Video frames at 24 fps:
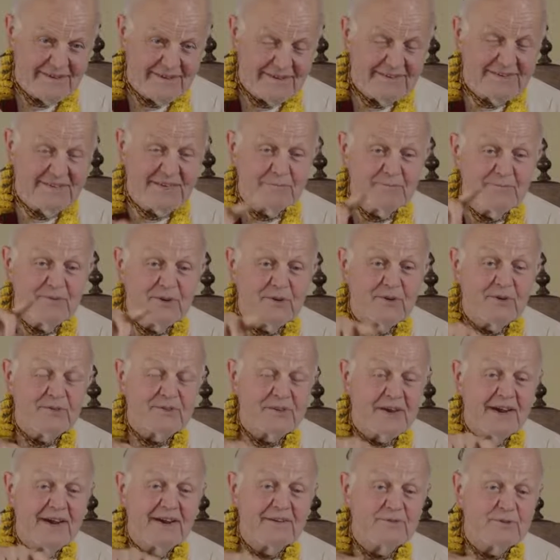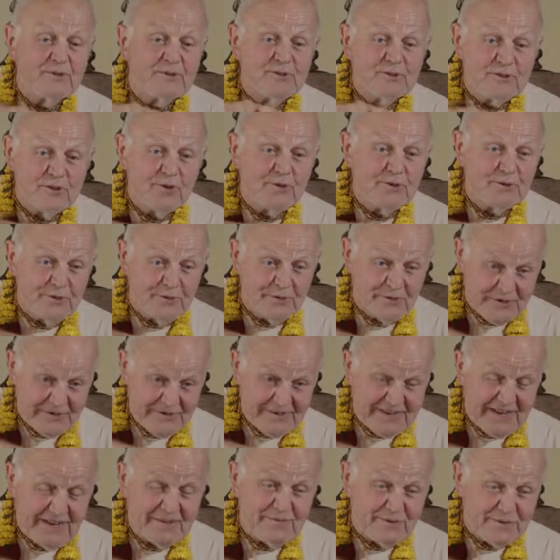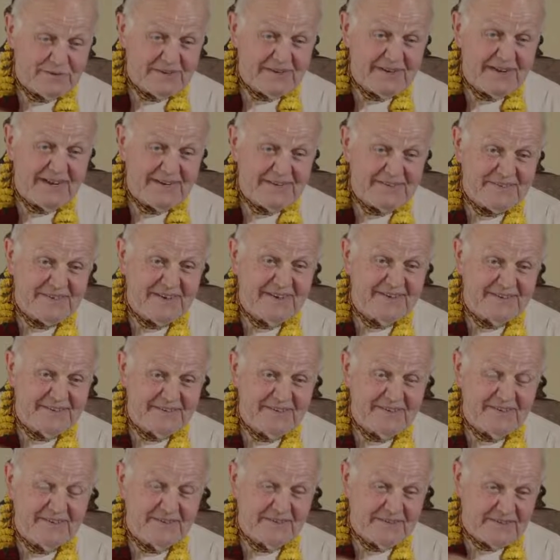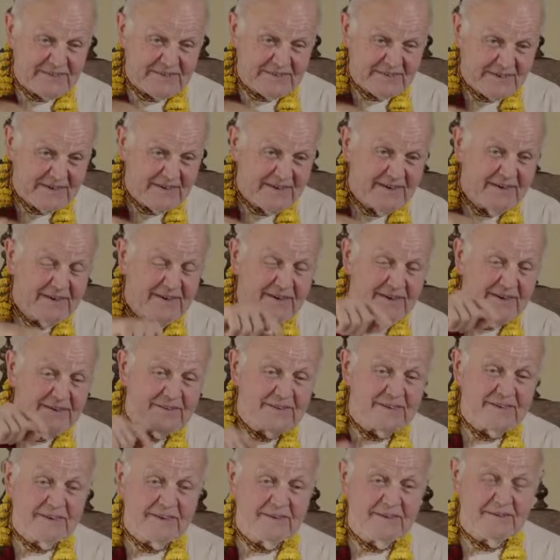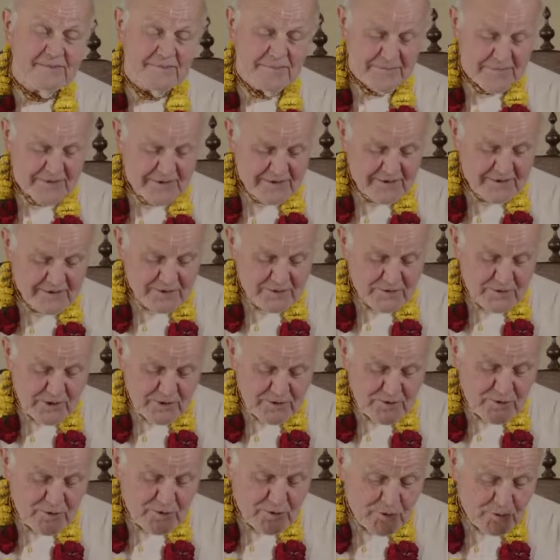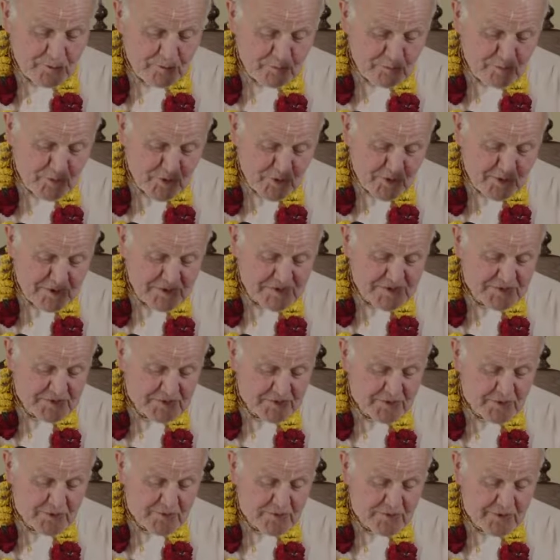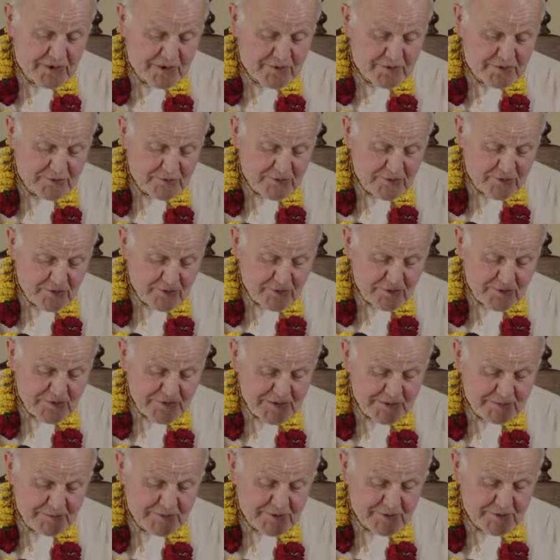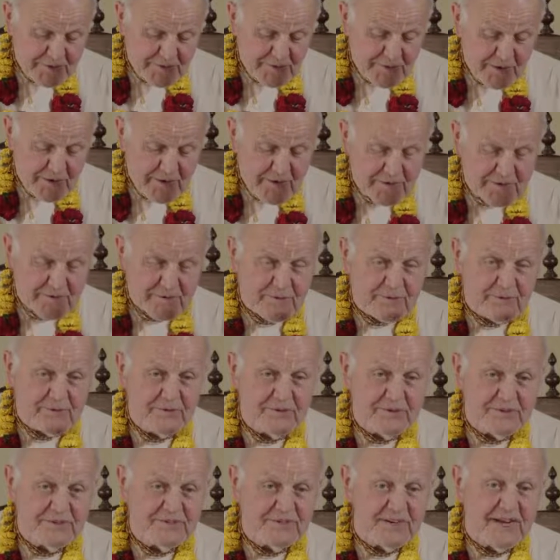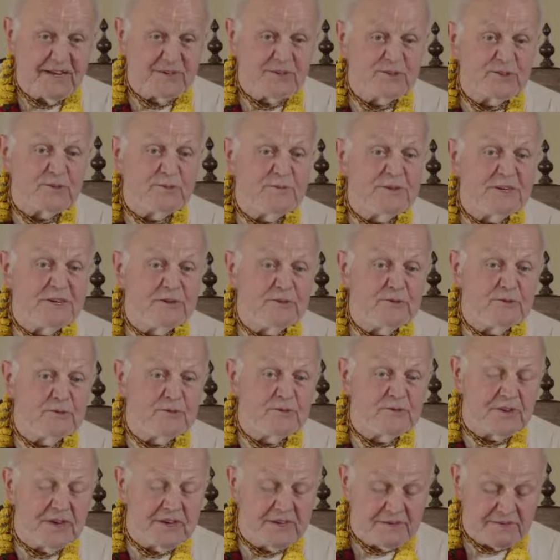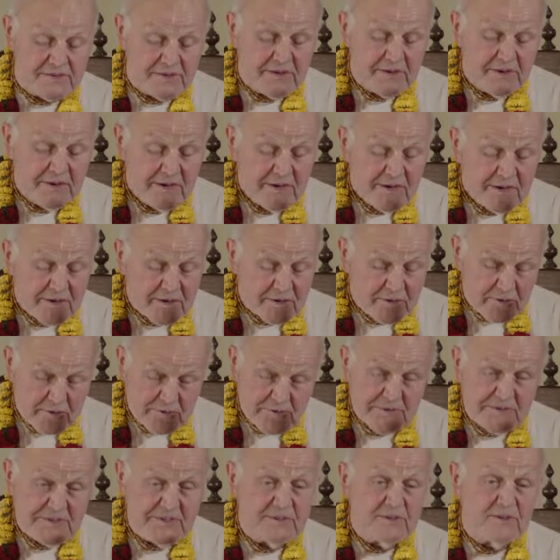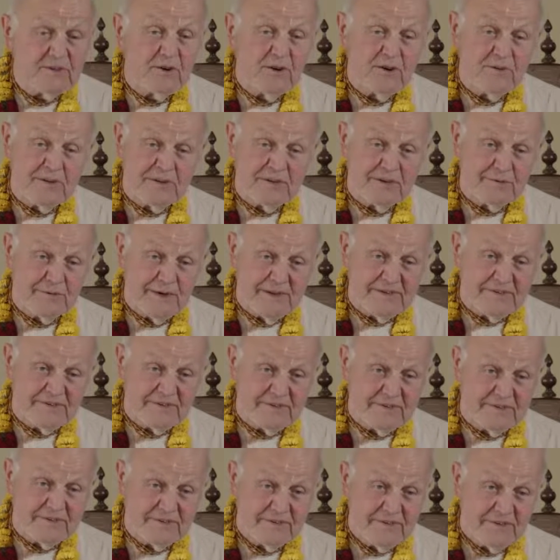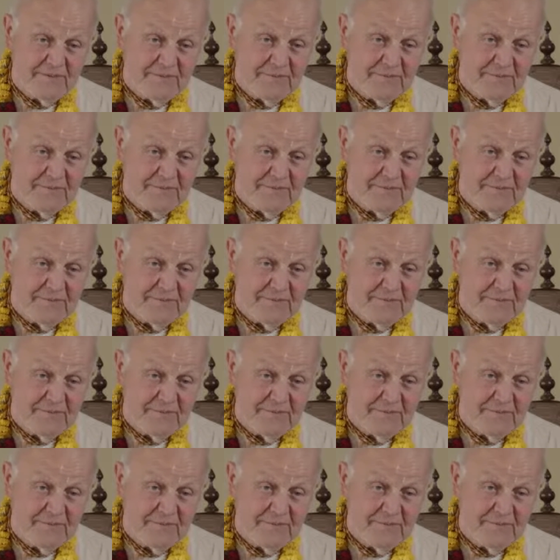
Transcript: He said, because I have to show you. That was the last sentence in this thing. You know how to open bottles, you don't know how to close them, you know how to start so many new things. You don't see the consequences.